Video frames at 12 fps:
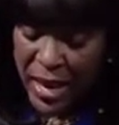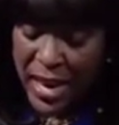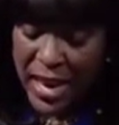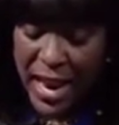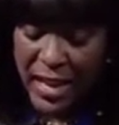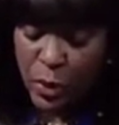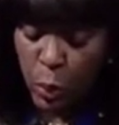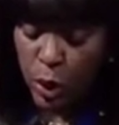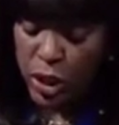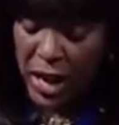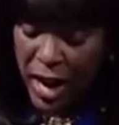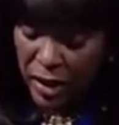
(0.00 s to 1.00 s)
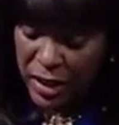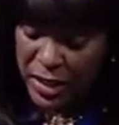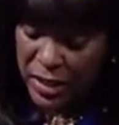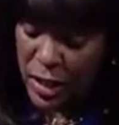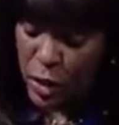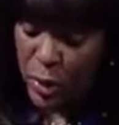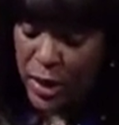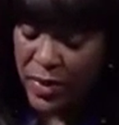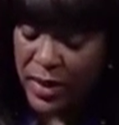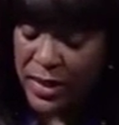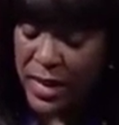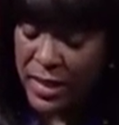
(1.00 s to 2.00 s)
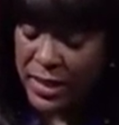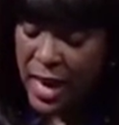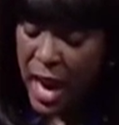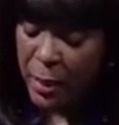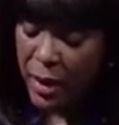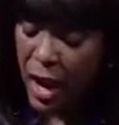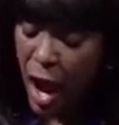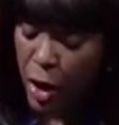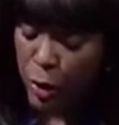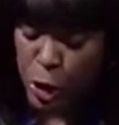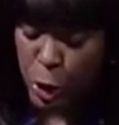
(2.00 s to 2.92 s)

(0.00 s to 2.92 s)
He has worked tirelessly during his time in Congress